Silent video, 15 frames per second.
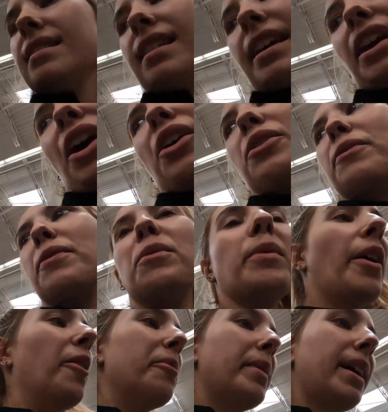It's like
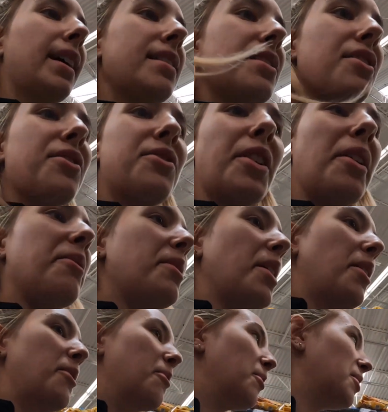overwhelming. I just don't
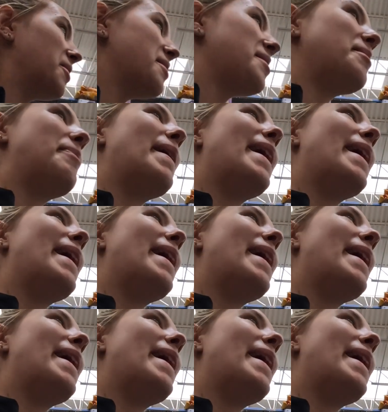know what to